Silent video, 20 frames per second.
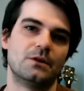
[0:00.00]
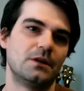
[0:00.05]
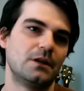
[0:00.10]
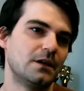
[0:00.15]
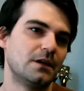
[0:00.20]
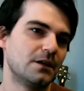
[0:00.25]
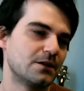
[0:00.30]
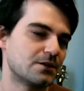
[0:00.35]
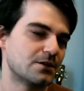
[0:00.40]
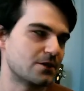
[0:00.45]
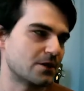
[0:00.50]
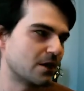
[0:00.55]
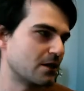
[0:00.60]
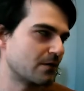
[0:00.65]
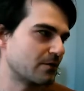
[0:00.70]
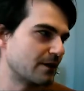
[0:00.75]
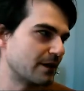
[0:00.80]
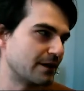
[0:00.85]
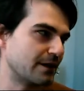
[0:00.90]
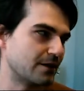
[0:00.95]

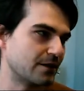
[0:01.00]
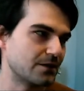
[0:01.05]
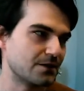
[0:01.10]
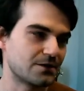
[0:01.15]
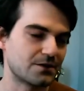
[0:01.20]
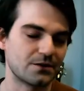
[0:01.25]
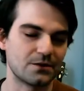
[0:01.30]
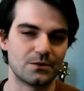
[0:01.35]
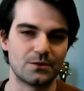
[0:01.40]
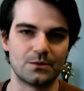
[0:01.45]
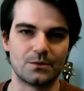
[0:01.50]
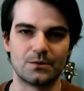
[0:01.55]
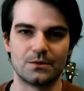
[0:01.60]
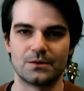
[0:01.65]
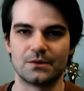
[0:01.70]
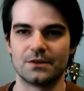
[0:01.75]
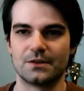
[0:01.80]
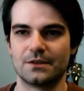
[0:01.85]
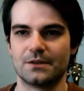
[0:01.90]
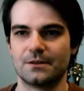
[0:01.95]
songwriters
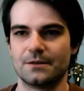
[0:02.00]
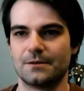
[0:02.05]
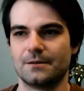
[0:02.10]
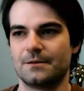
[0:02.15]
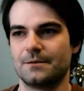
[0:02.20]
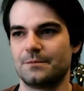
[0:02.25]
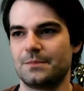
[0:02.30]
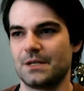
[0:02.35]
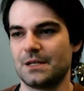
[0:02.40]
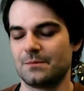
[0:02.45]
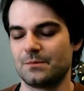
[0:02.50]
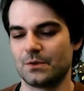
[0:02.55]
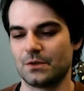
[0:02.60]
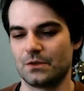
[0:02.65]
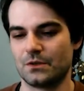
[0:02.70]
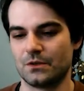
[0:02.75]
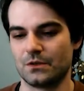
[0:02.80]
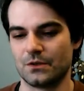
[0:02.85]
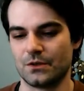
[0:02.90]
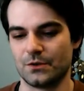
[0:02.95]
or people
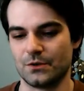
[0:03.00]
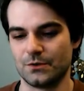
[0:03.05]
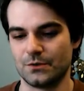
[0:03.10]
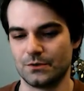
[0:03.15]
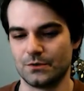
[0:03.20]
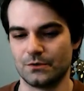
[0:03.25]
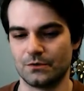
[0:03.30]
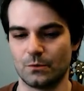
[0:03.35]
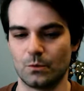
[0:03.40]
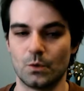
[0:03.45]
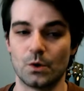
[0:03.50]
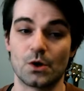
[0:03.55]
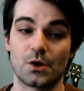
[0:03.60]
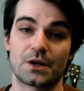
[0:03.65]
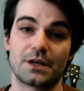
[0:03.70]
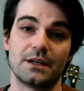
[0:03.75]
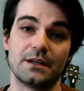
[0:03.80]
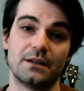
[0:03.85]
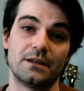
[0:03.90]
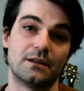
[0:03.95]
who work
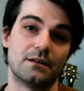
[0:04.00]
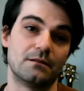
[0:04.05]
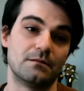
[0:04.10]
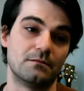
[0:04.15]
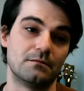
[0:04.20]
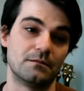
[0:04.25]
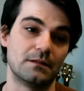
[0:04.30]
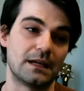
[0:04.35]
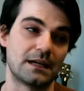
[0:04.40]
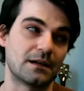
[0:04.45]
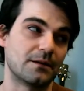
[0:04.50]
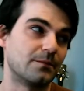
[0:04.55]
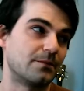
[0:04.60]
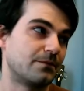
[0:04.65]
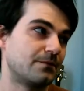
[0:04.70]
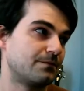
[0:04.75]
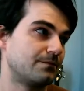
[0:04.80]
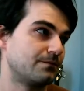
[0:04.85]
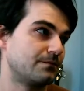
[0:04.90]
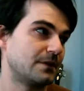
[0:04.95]
in like a
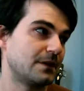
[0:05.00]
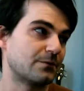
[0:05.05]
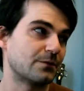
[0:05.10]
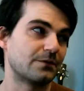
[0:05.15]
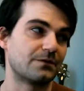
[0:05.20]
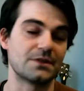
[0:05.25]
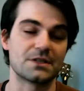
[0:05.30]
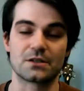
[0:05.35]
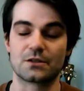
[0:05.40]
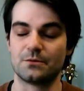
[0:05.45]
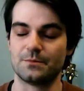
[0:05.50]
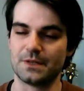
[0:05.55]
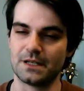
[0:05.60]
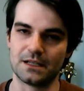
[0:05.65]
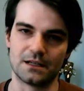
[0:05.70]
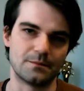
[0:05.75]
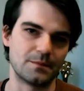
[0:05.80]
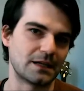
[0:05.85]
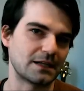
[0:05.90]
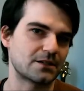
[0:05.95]
different physical medium
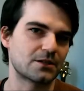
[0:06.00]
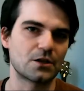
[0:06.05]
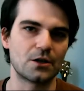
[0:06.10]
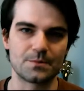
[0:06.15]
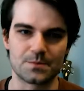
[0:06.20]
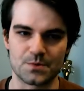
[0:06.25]
like sculpture?